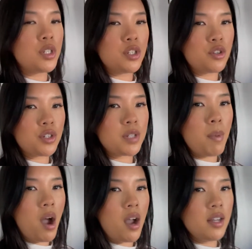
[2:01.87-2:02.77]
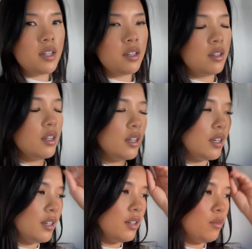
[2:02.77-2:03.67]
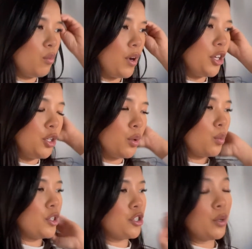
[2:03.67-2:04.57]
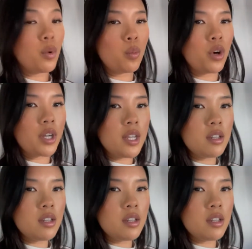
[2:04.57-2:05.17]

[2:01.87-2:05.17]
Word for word: your spot in, in where you originally were working.